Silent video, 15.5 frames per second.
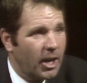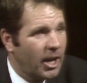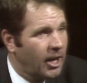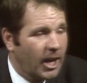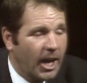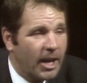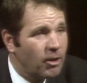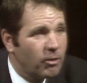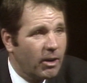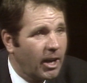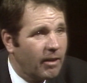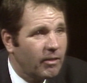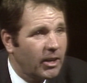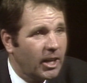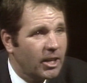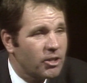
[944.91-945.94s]
And I don't
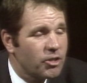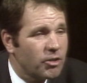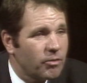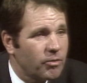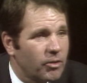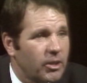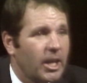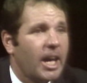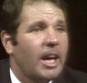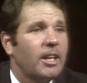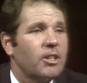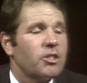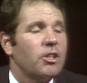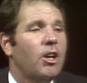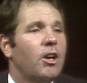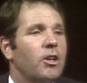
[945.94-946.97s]
have an answer for that
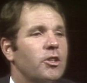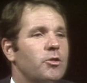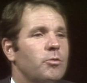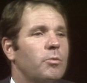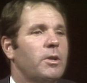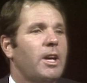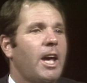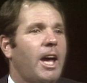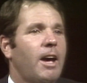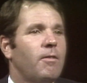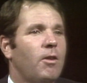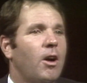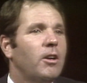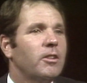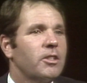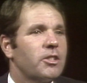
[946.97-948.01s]
as long as we have
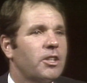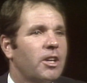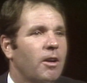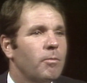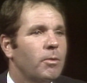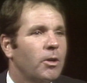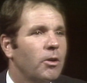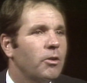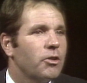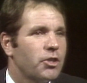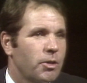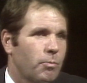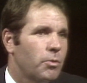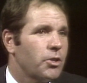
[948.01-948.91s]
all this government ownership.